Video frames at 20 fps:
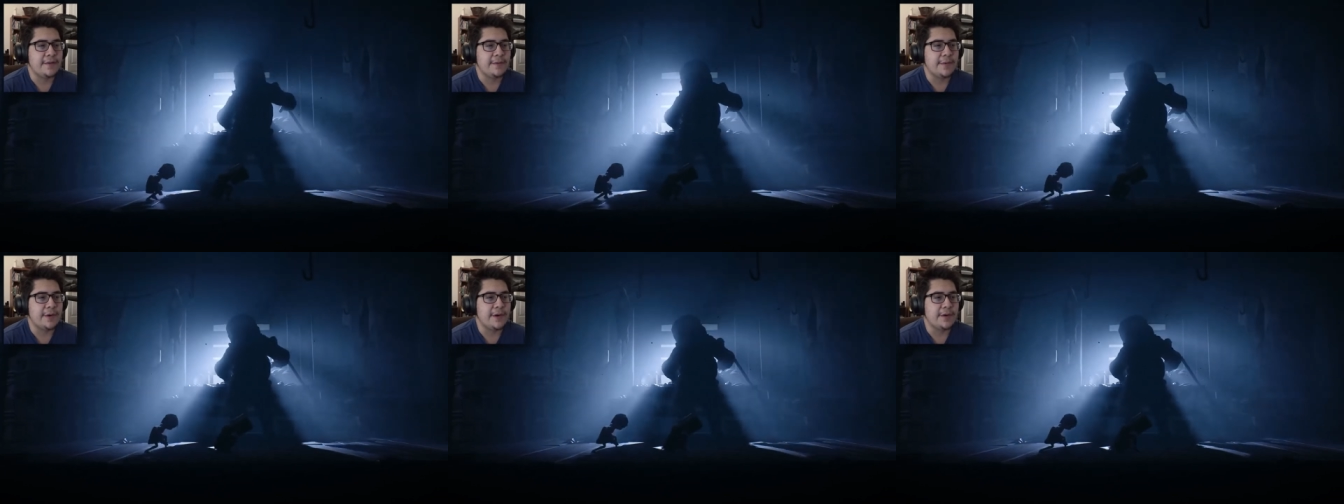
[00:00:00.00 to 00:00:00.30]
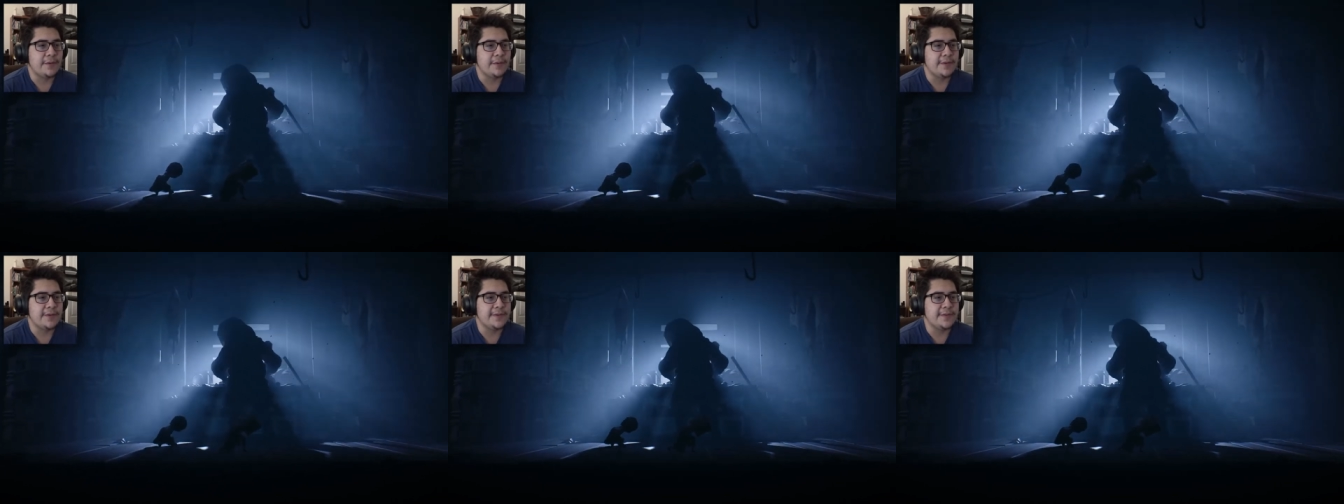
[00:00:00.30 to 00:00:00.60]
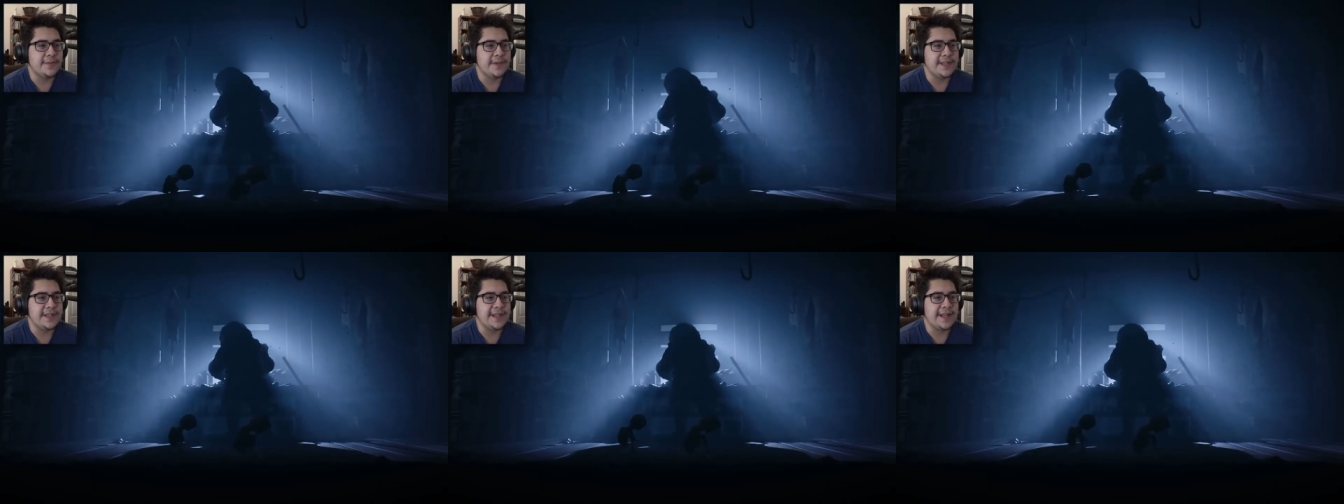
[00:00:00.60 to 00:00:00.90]
Well, we'll
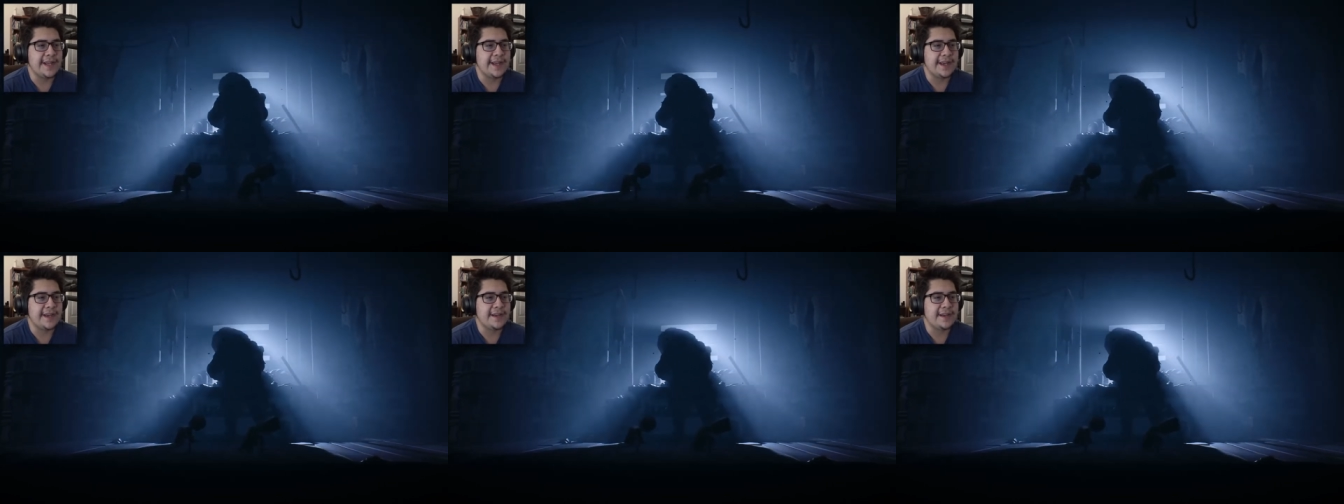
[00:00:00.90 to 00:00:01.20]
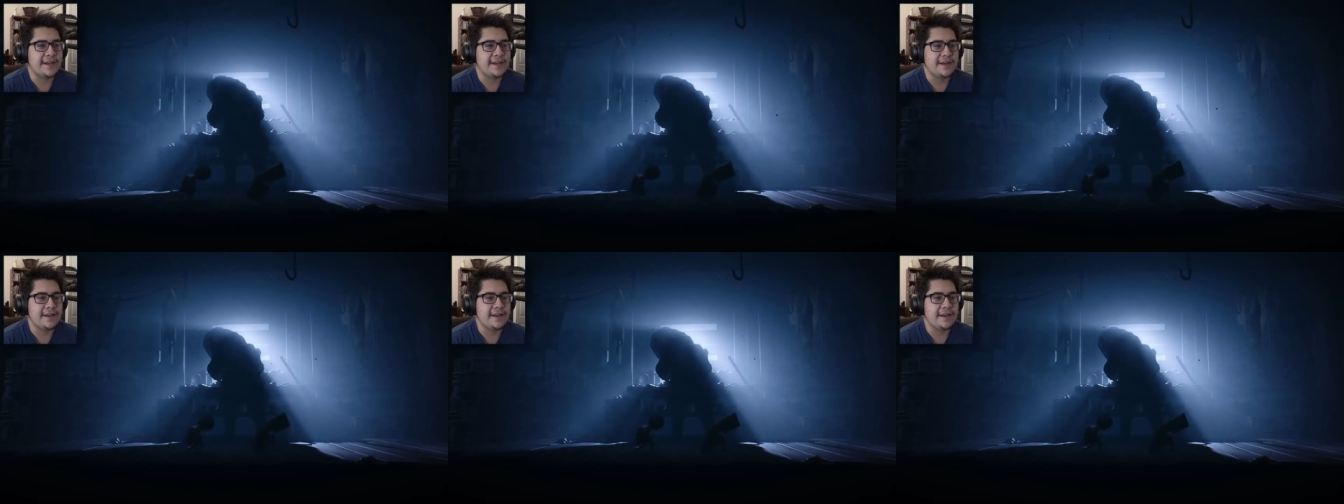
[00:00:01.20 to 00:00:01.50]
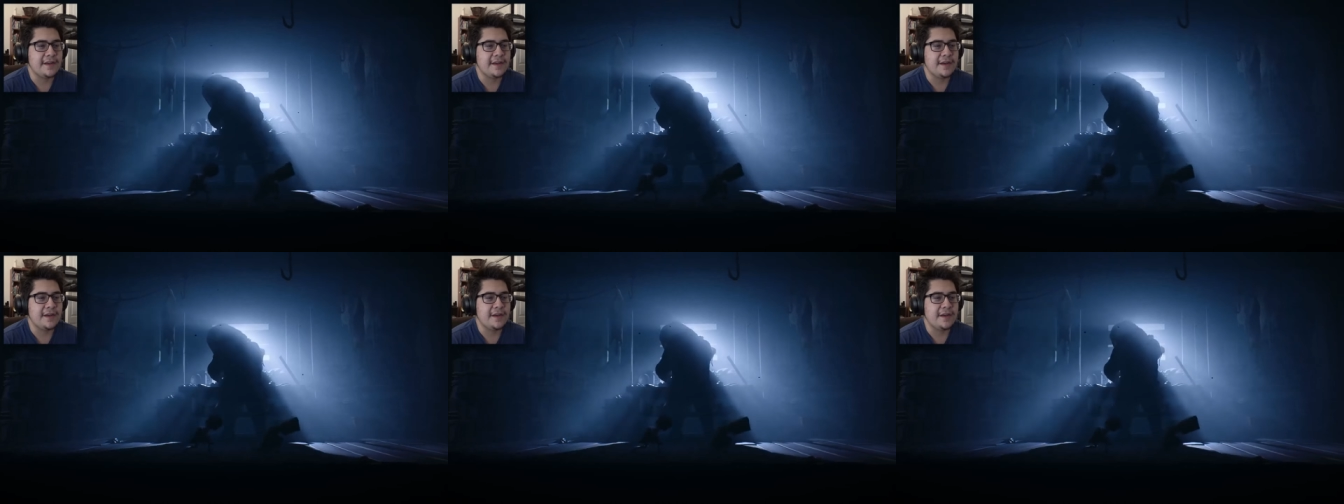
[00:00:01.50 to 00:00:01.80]
be like
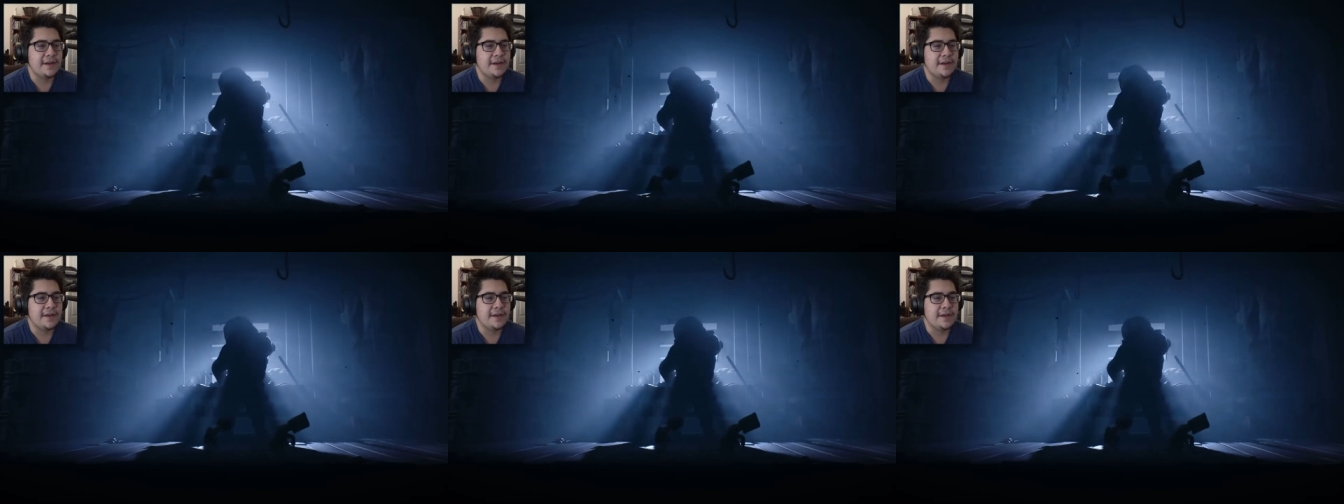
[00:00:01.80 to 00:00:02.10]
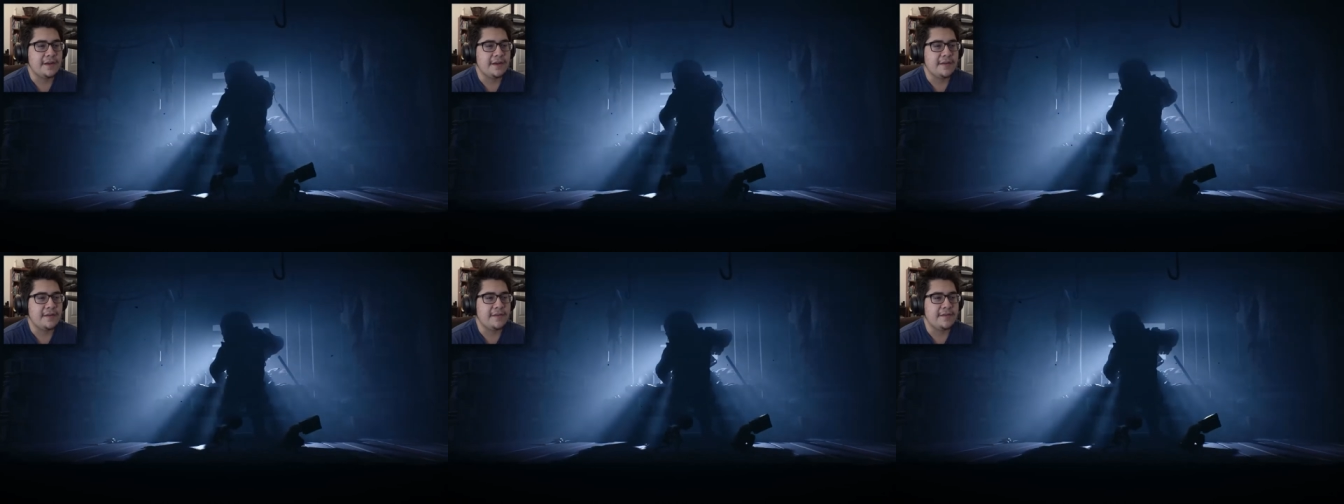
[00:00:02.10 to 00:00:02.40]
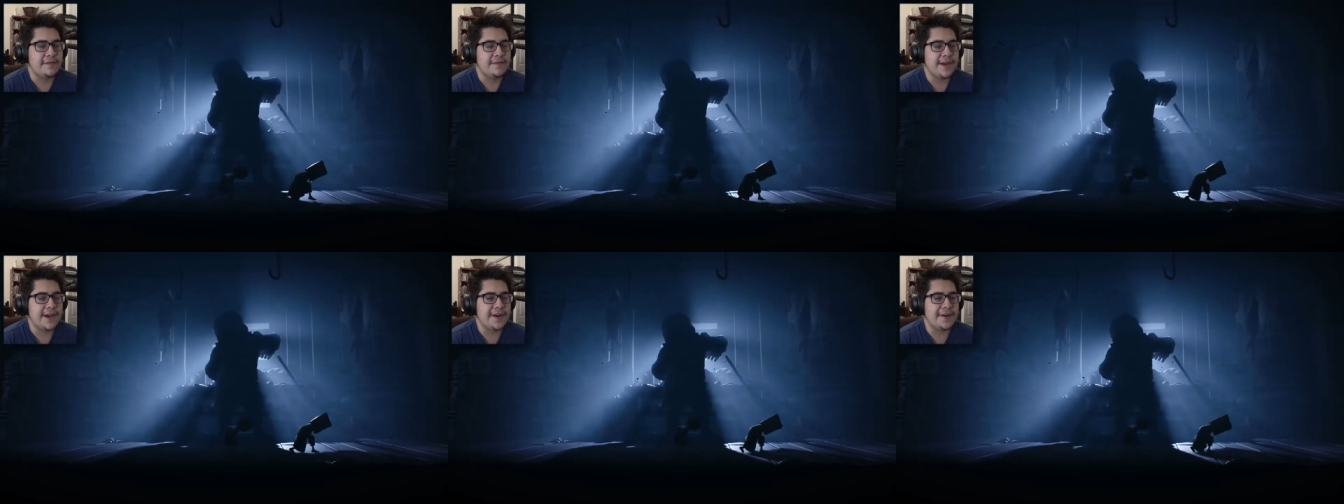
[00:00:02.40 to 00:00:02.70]

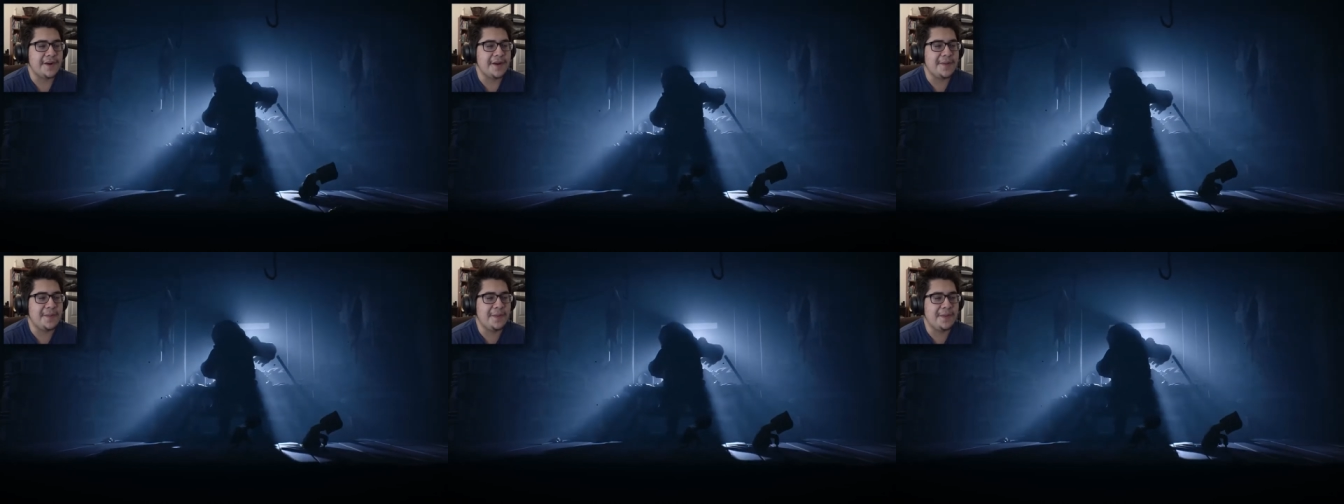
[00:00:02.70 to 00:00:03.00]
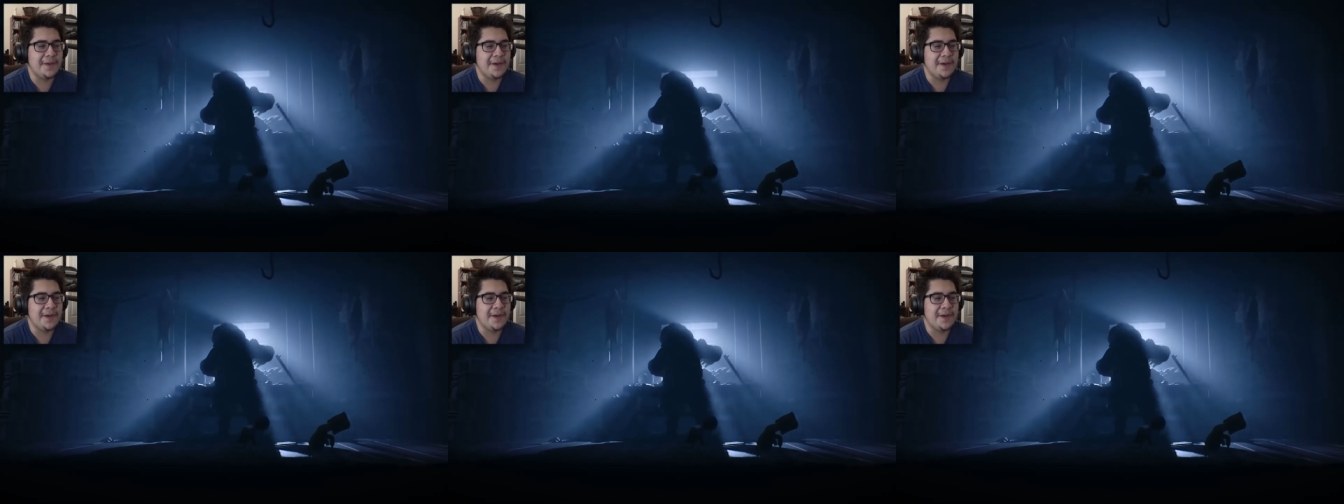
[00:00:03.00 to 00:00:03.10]
very